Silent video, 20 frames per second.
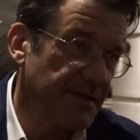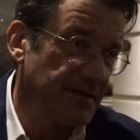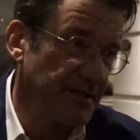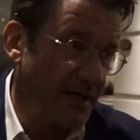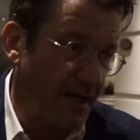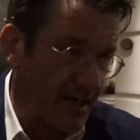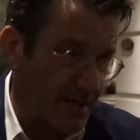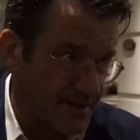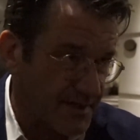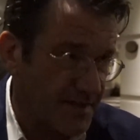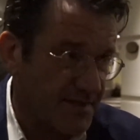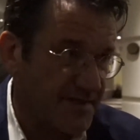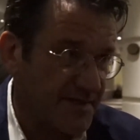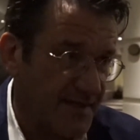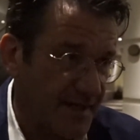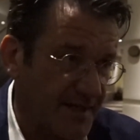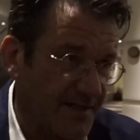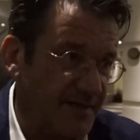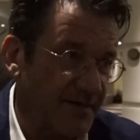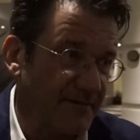data
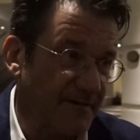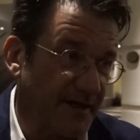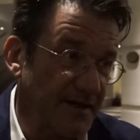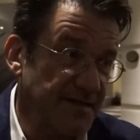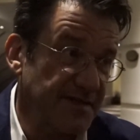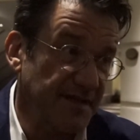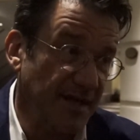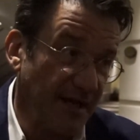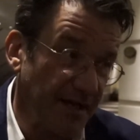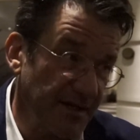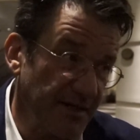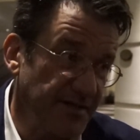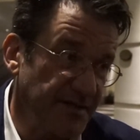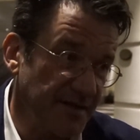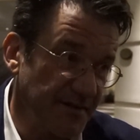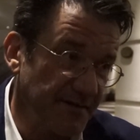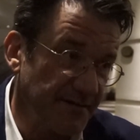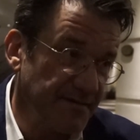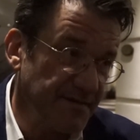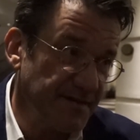set of
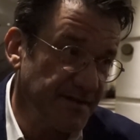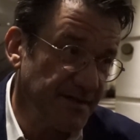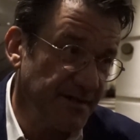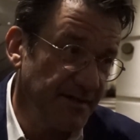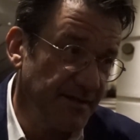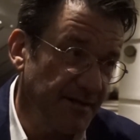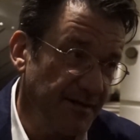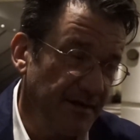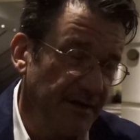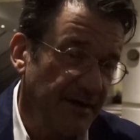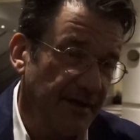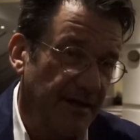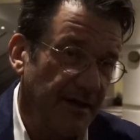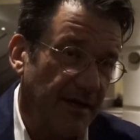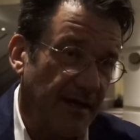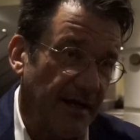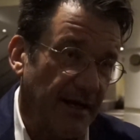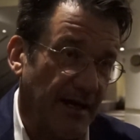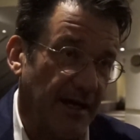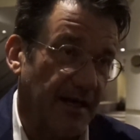executives
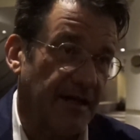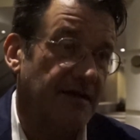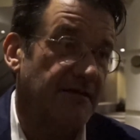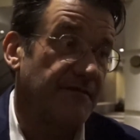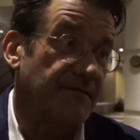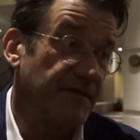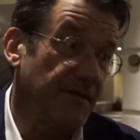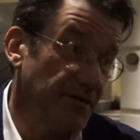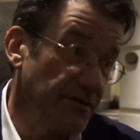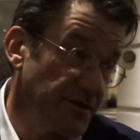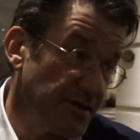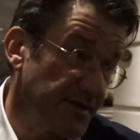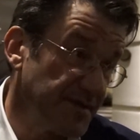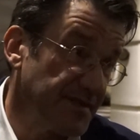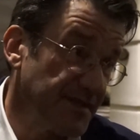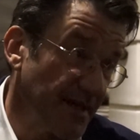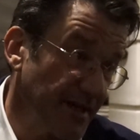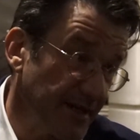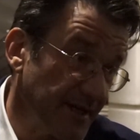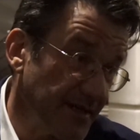in future
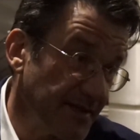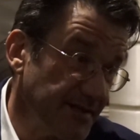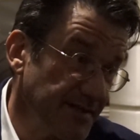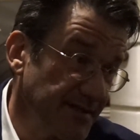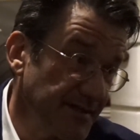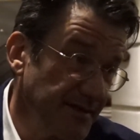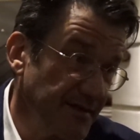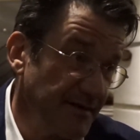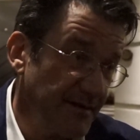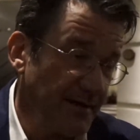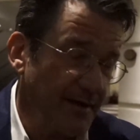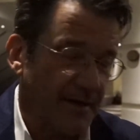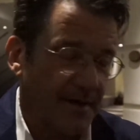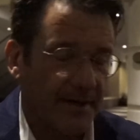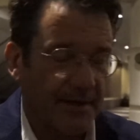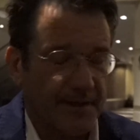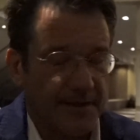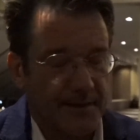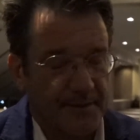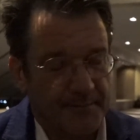studies,
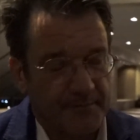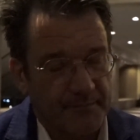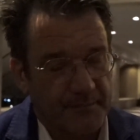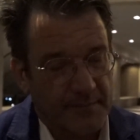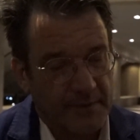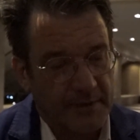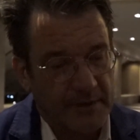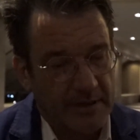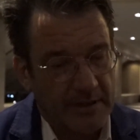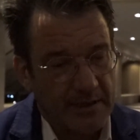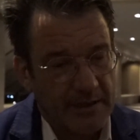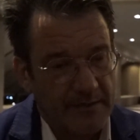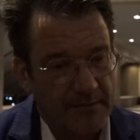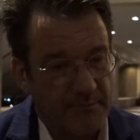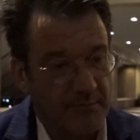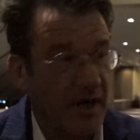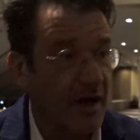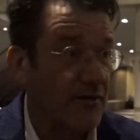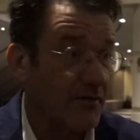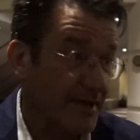
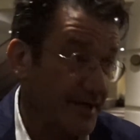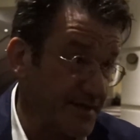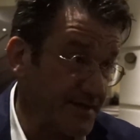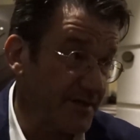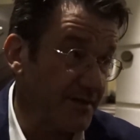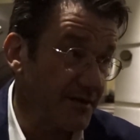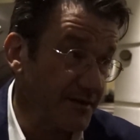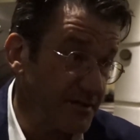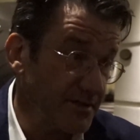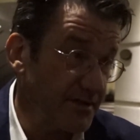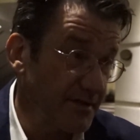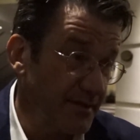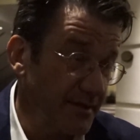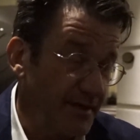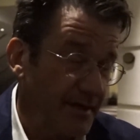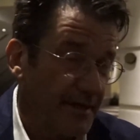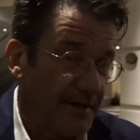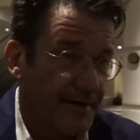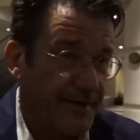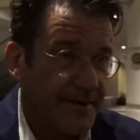my research.
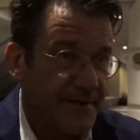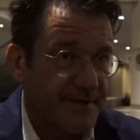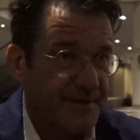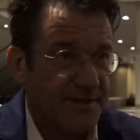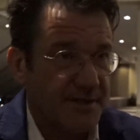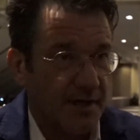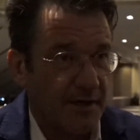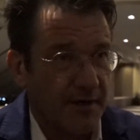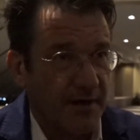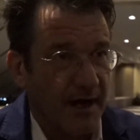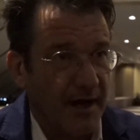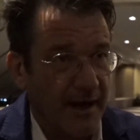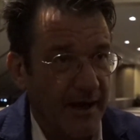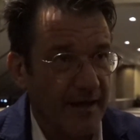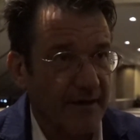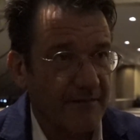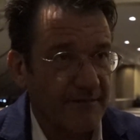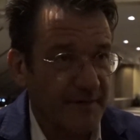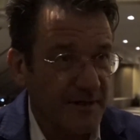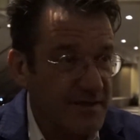So I
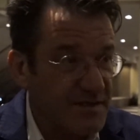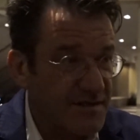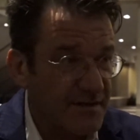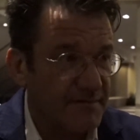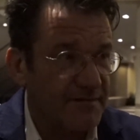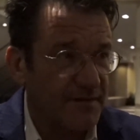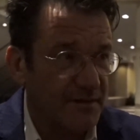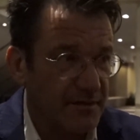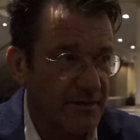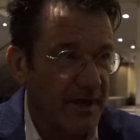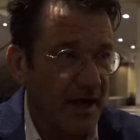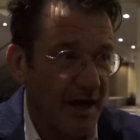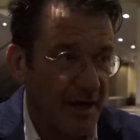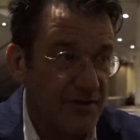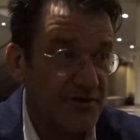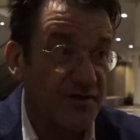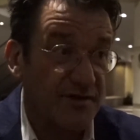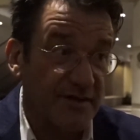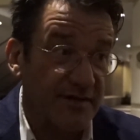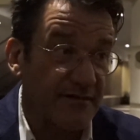have interviewed
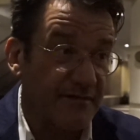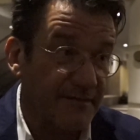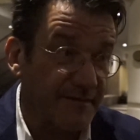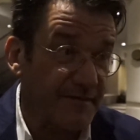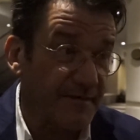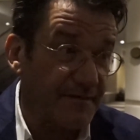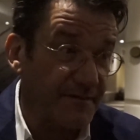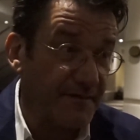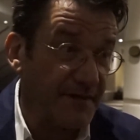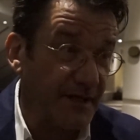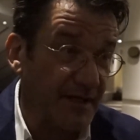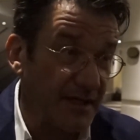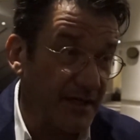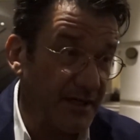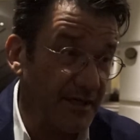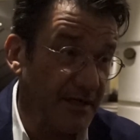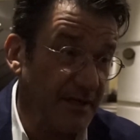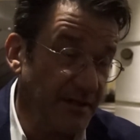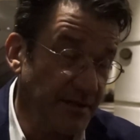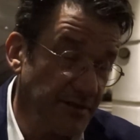
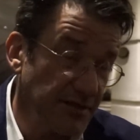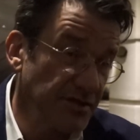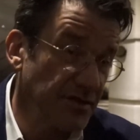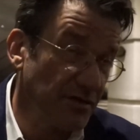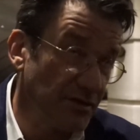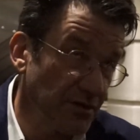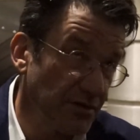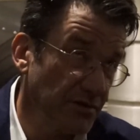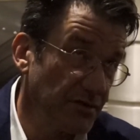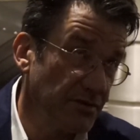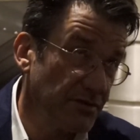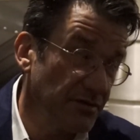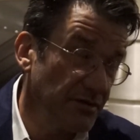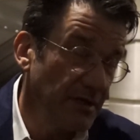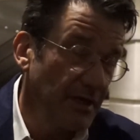152